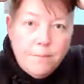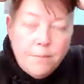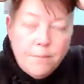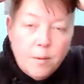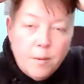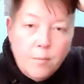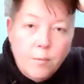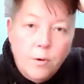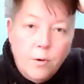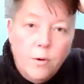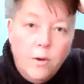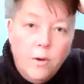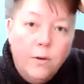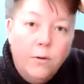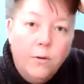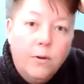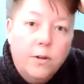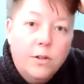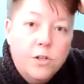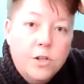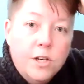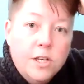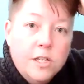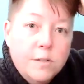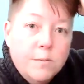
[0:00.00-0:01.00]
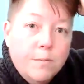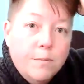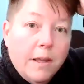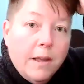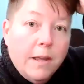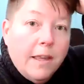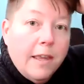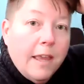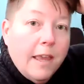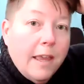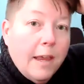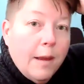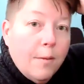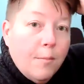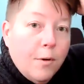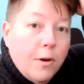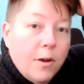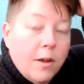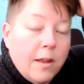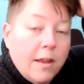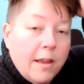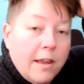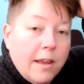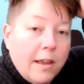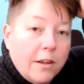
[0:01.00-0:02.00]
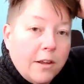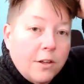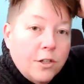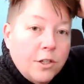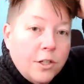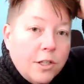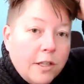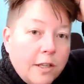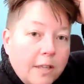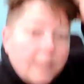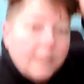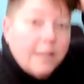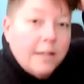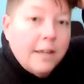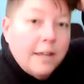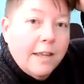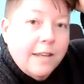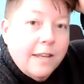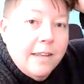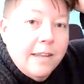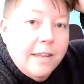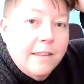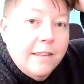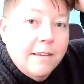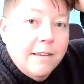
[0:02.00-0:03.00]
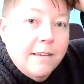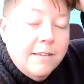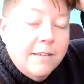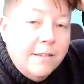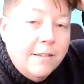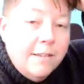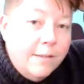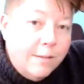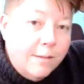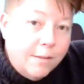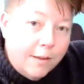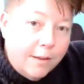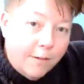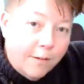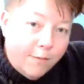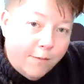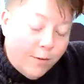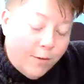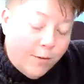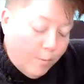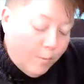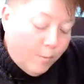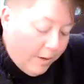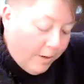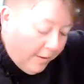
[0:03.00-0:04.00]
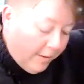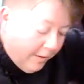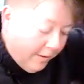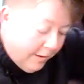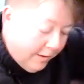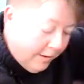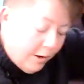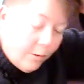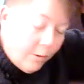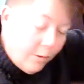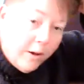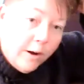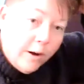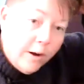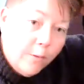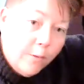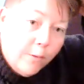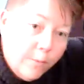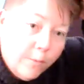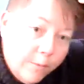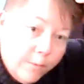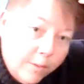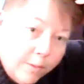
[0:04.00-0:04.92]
I'm going to adjust my camera. Actually, I did this a few minutes ago on a